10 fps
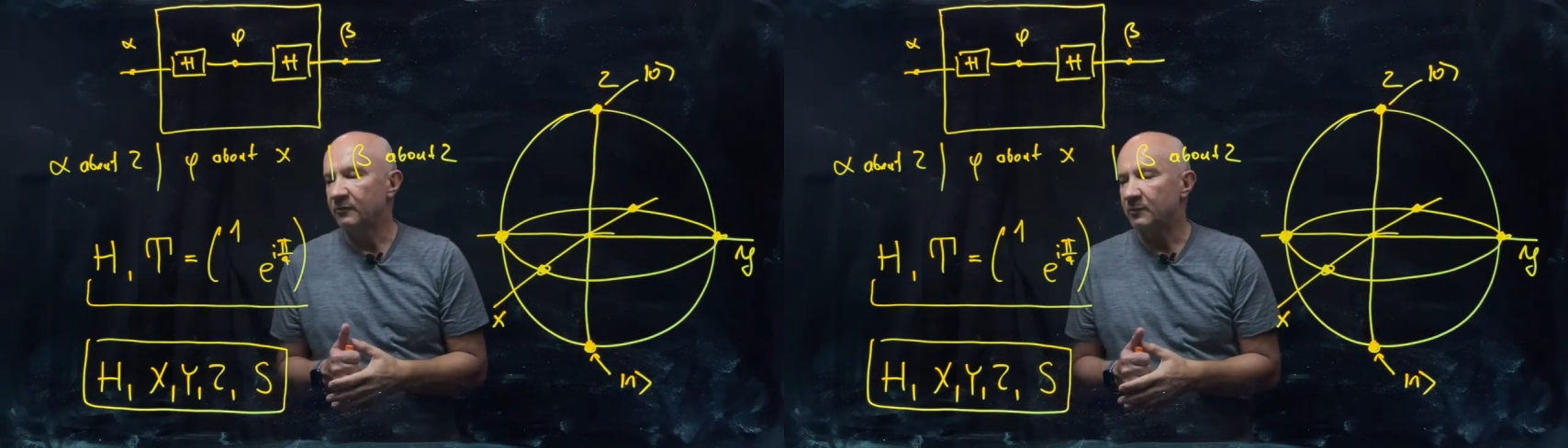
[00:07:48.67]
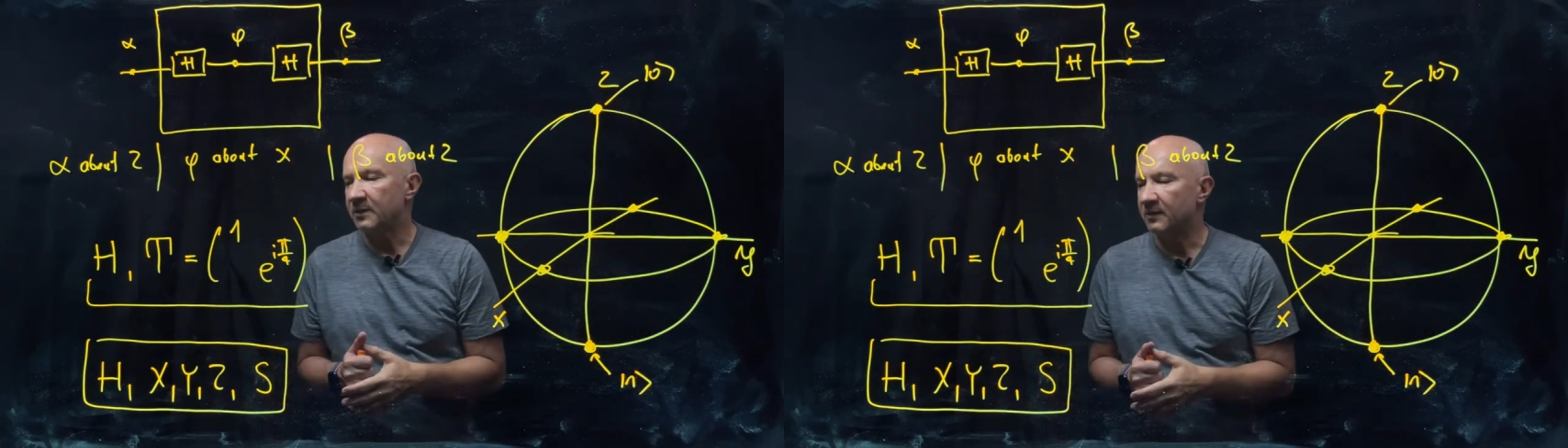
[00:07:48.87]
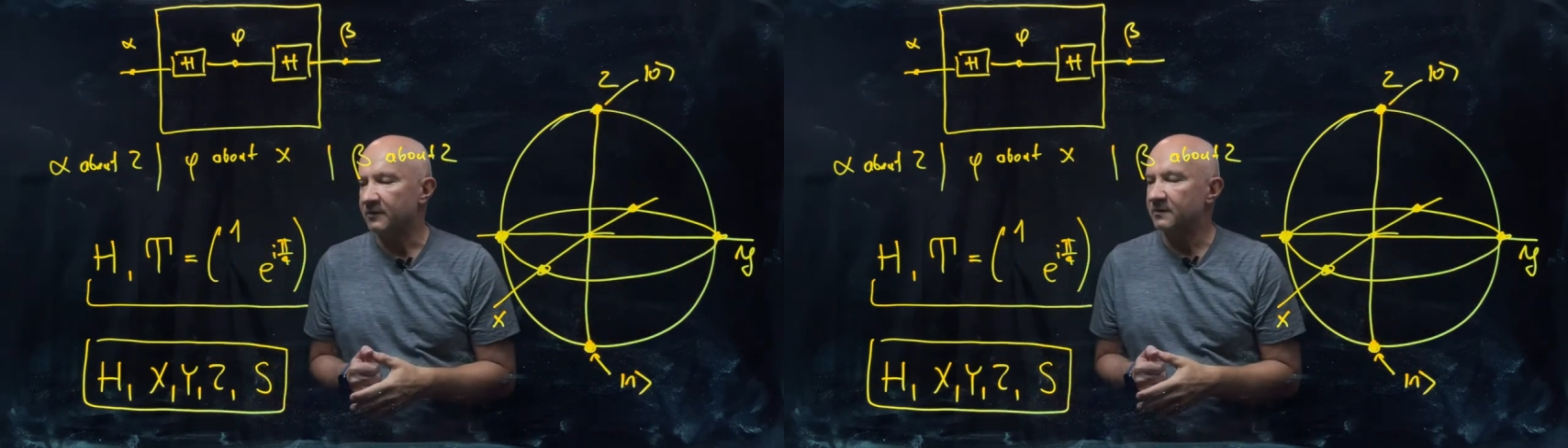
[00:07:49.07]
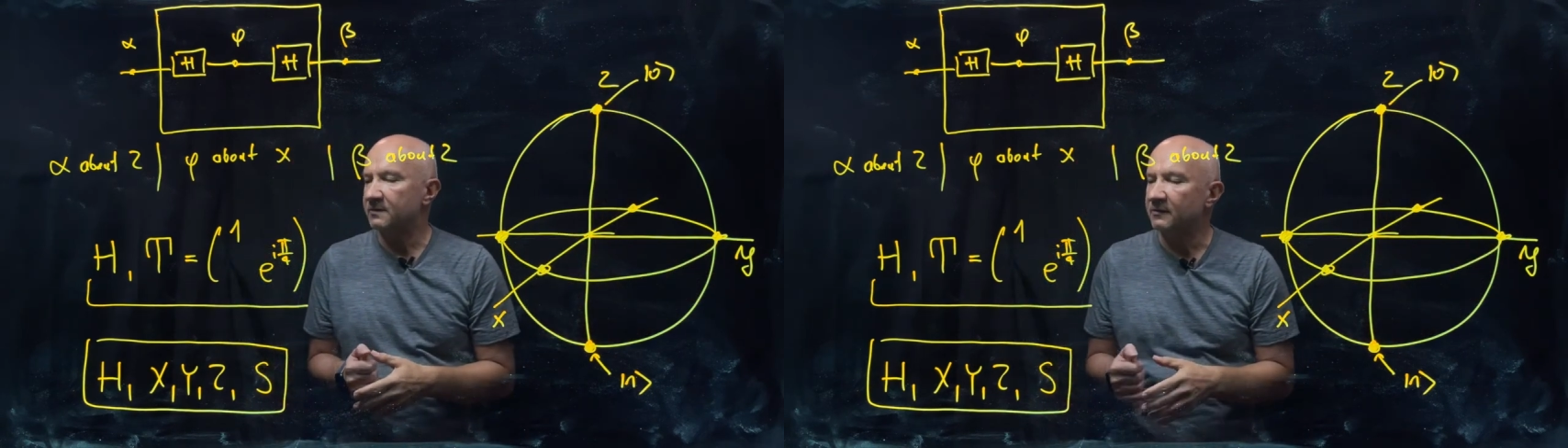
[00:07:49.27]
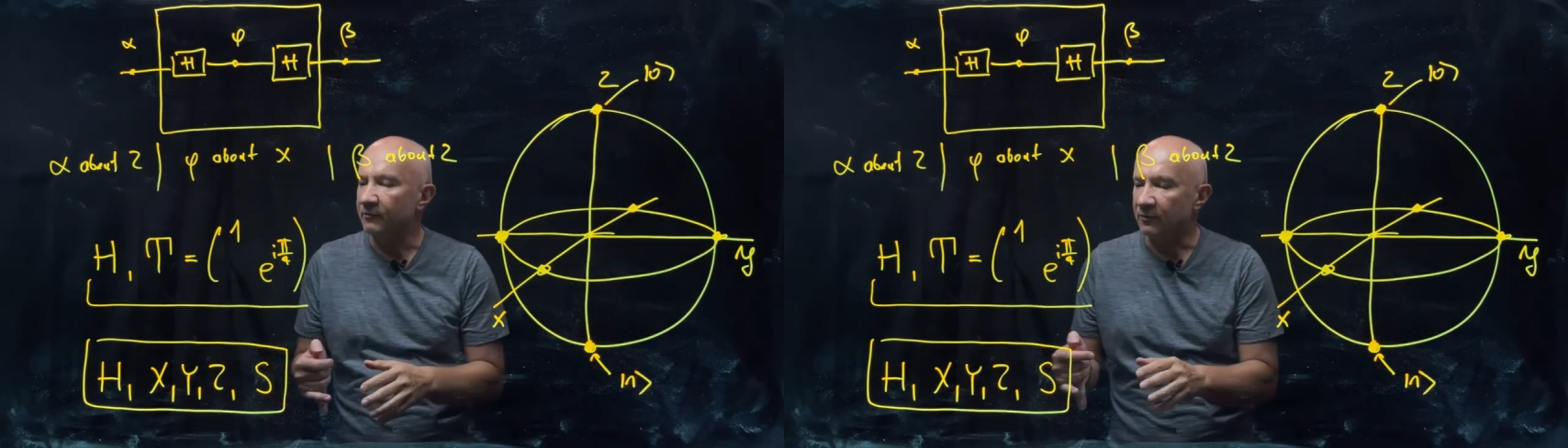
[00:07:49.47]
because
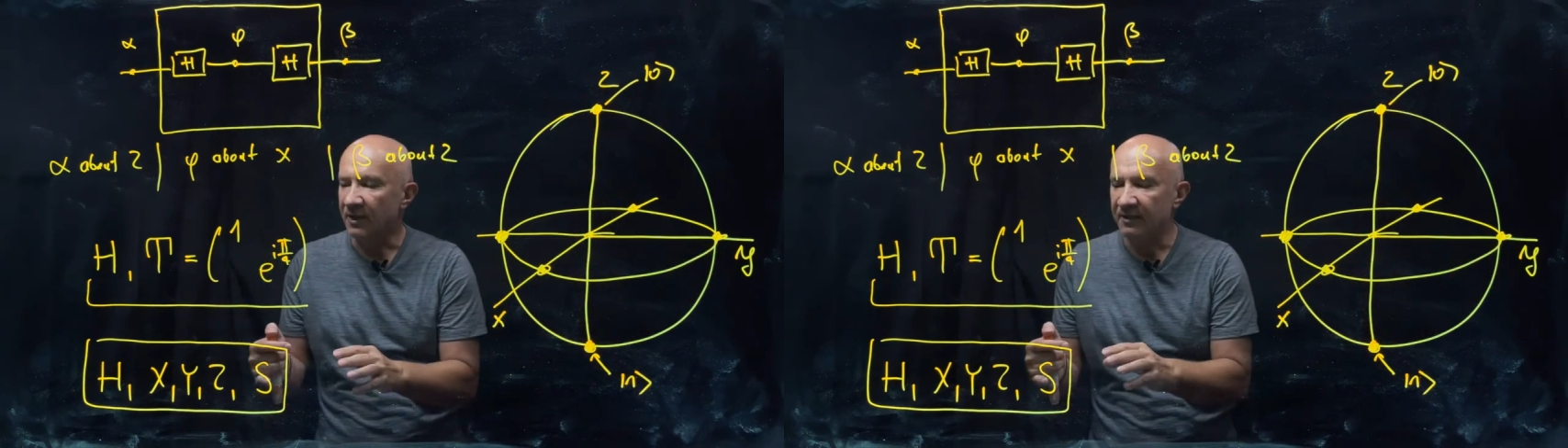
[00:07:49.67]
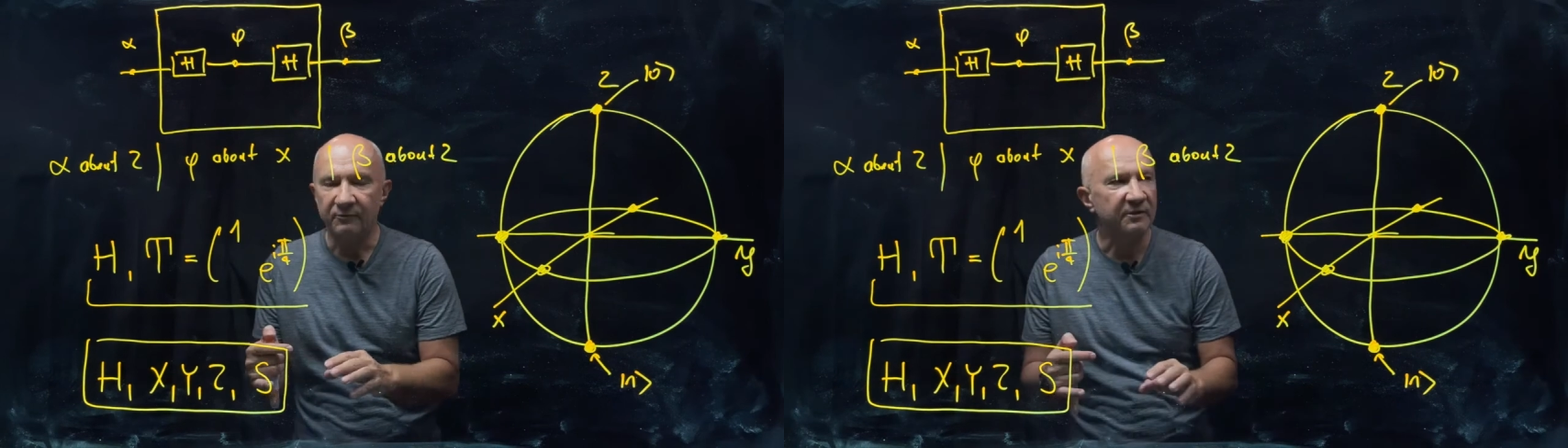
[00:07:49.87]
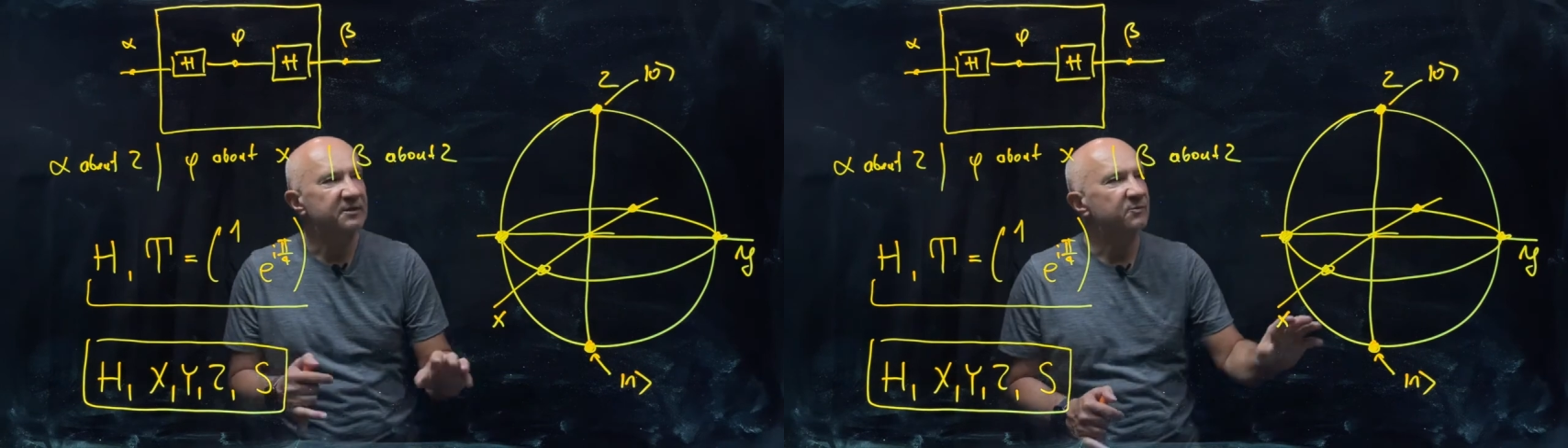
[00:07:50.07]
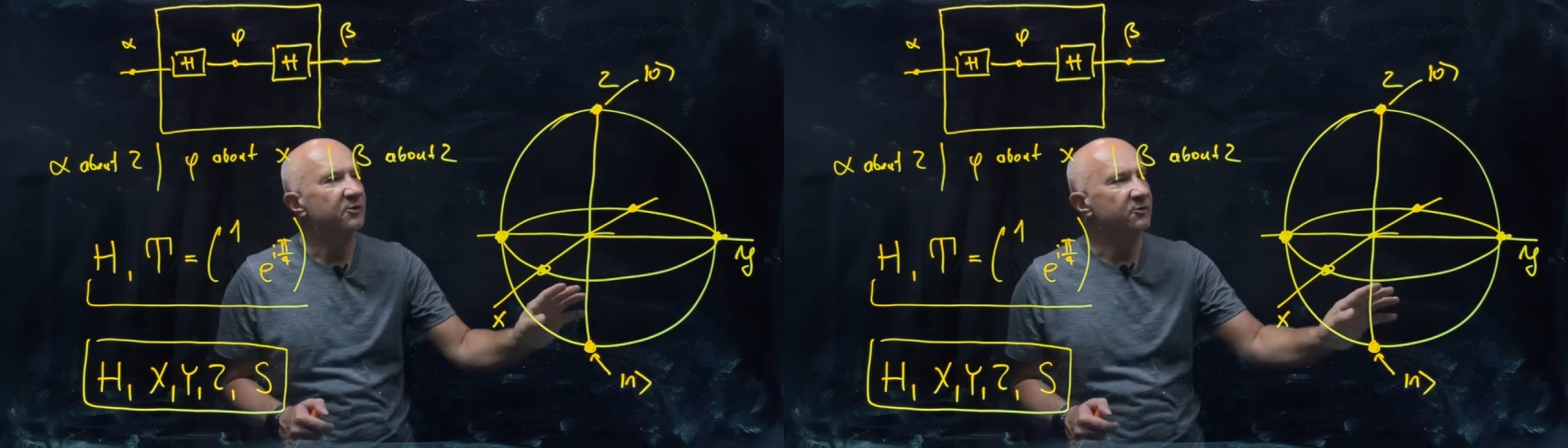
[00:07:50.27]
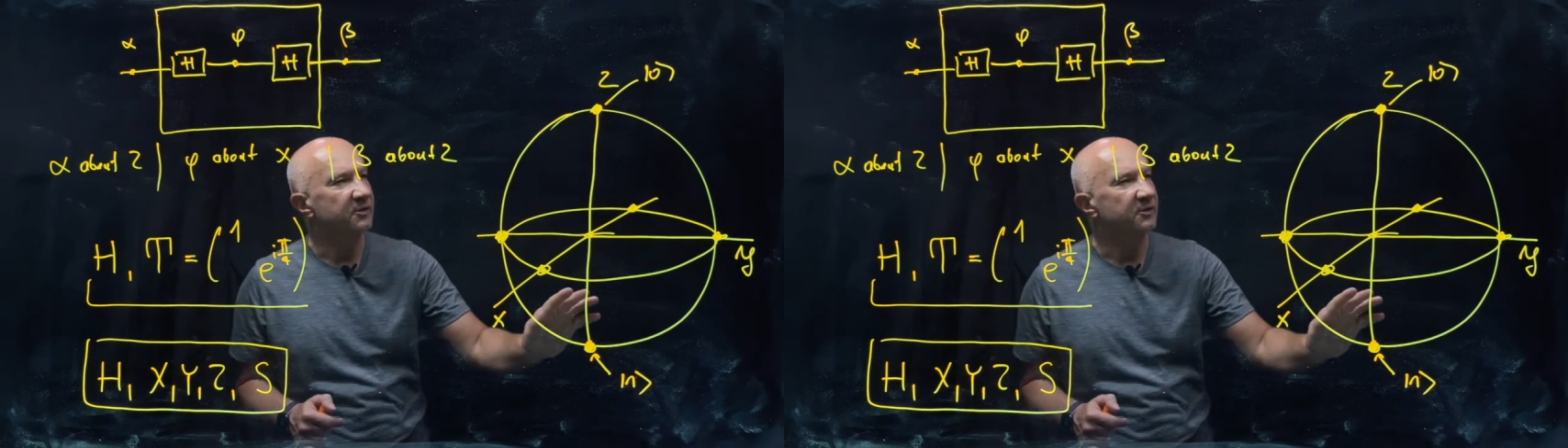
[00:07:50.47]
you would like to explore the